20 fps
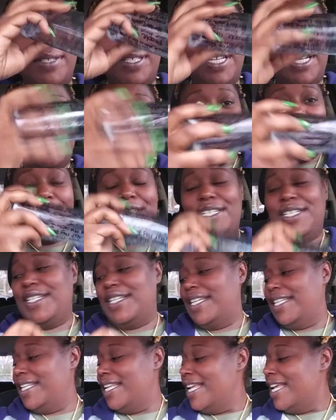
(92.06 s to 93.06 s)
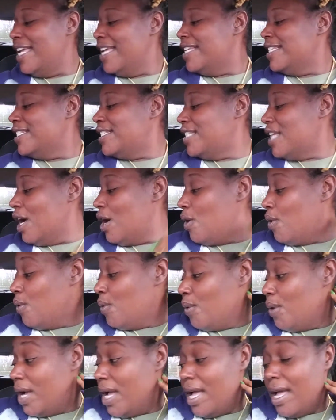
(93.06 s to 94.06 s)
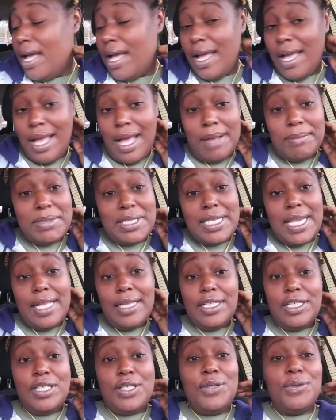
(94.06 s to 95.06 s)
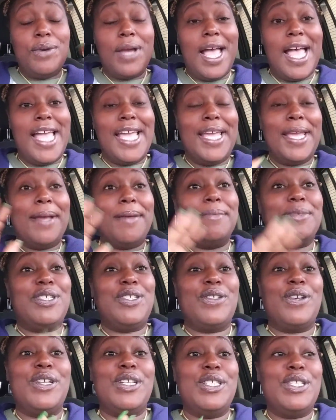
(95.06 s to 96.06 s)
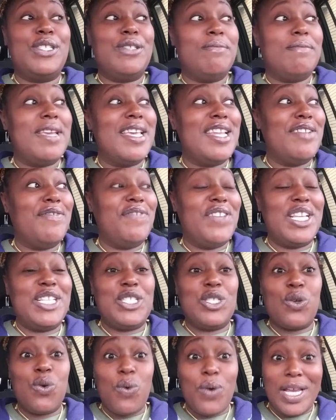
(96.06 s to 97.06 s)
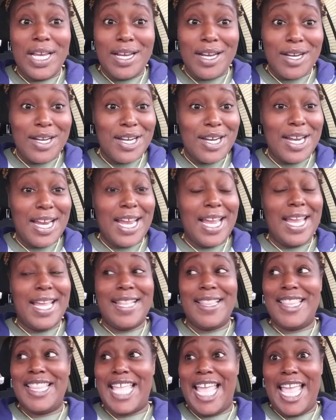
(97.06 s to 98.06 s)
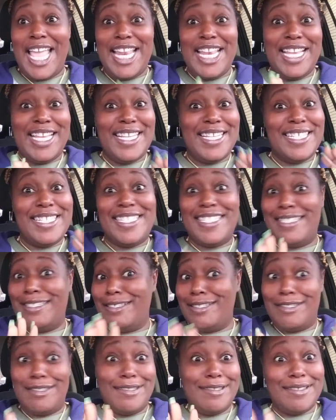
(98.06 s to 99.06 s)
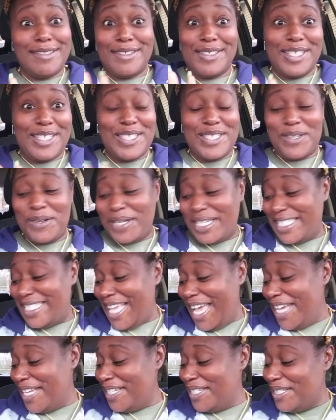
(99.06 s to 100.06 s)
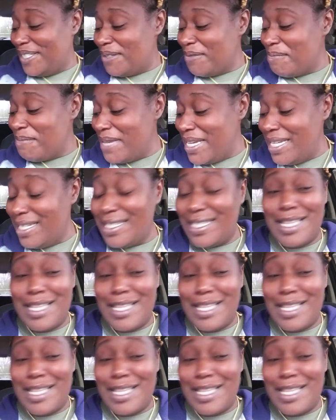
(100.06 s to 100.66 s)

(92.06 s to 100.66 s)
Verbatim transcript: Done, done, done. So I'm telling you, I am starting to manifest quicker, and that is so exciting to me.